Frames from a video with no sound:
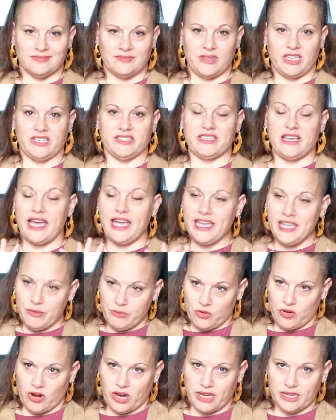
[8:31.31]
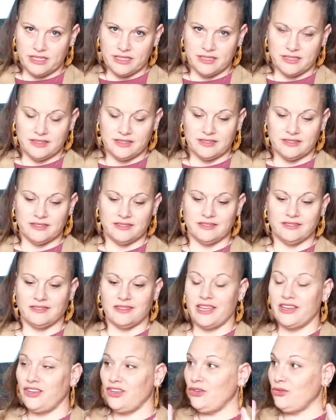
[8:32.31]
Because I am great,
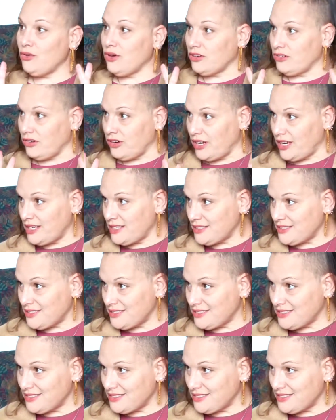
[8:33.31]
and you are great.